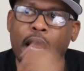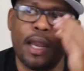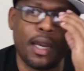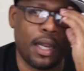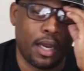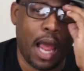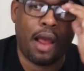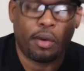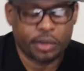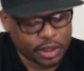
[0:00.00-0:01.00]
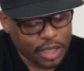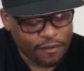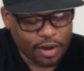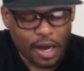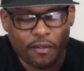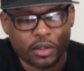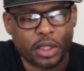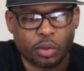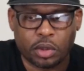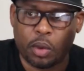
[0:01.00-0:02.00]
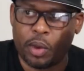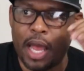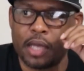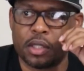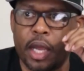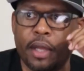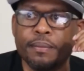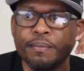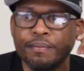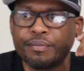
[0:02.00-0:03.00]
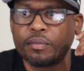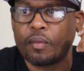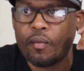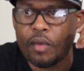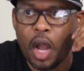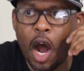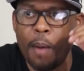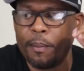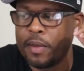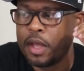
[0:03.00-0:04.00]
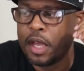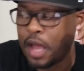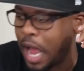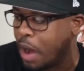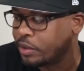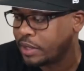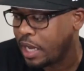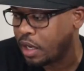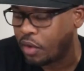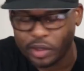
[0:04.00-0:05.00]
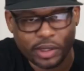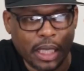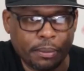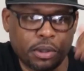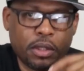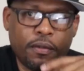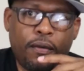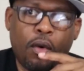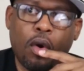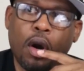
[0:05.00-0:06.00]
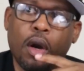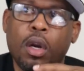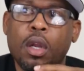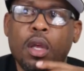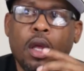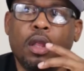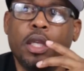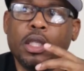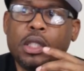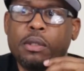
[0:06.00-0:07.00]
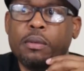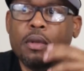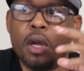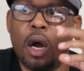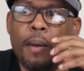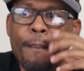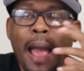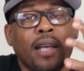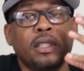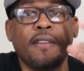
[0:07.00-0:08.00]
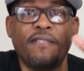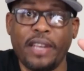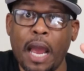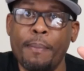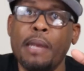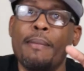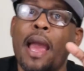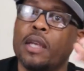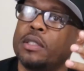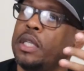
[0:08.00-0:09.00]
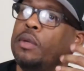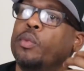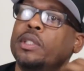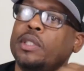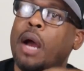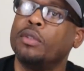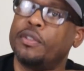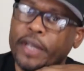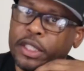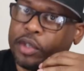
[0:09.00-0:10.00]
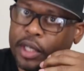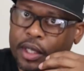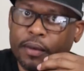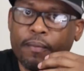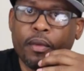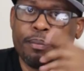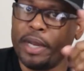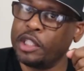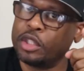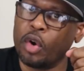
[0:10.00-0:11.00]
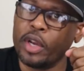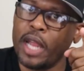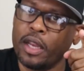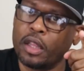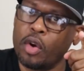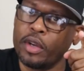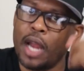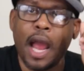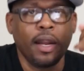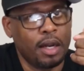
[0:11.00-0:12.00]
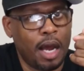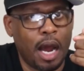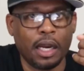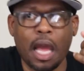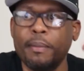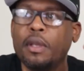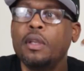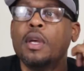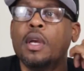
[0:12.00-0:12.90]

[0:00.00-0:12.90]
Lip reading: And I was just having a conversation with someone last night. Um, I was at a reception for this magazine, VIP magazine, which I was featured in, page 38, 39. Holla at me.